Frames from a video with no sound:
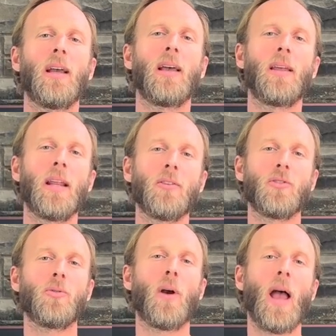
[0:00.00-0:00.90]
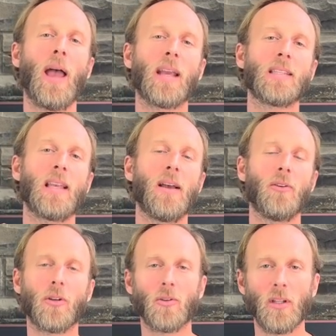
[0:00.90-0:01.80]
And then as you exhale,
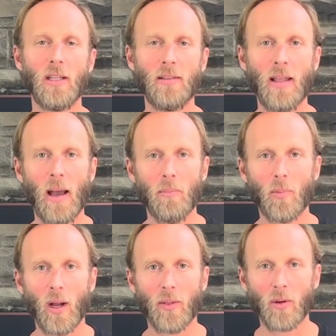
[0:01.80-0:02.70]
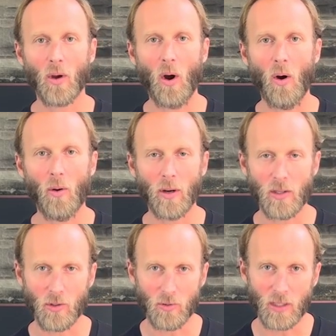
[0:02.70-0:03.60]
you're letting that breath go. And
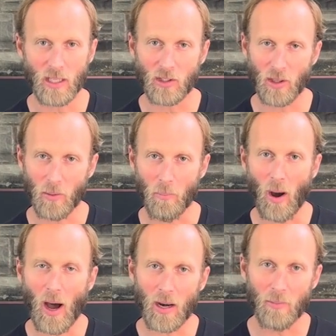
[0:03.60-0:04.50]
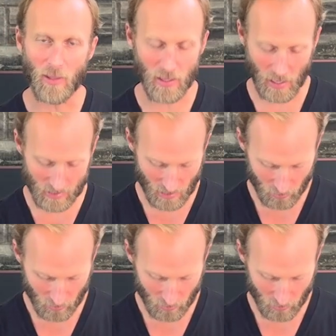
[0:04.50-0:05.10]
as you get to the bottom of the exhale,